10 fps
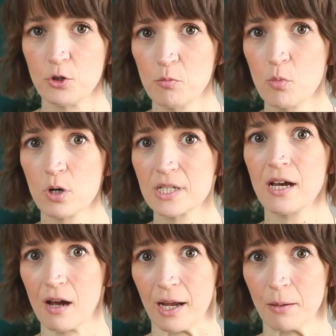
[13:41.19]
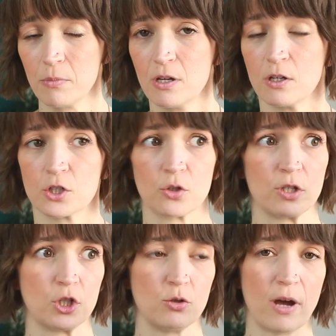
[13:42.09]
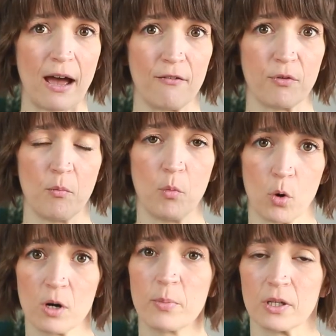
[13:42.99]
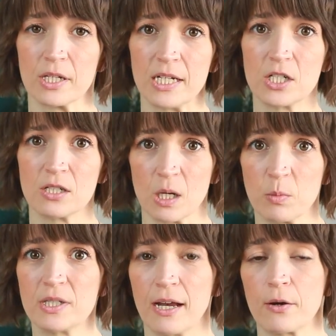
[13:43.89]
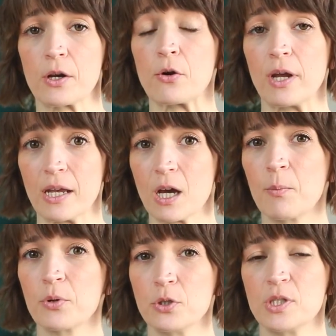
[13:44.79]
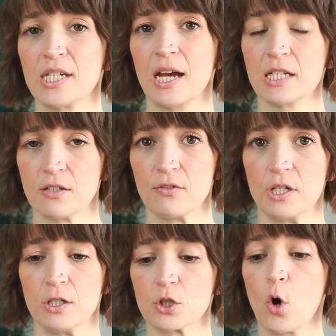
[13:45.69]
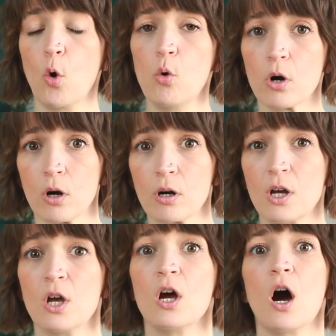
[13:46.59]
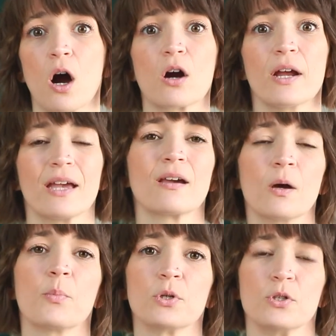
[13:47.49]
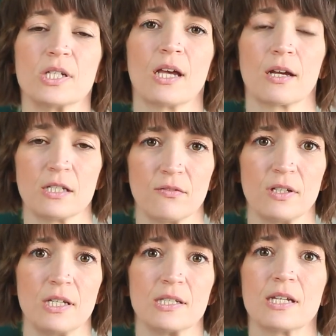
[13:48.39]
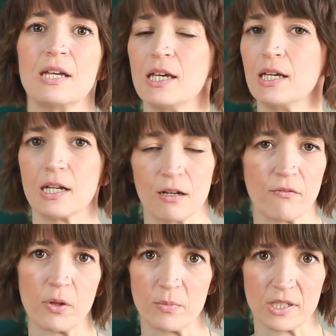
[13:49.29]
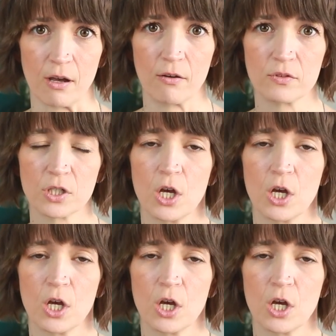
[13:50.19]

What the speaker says: you more time so that you have more ability to double down on your income producing activities, or are income producing activities in and of themselves.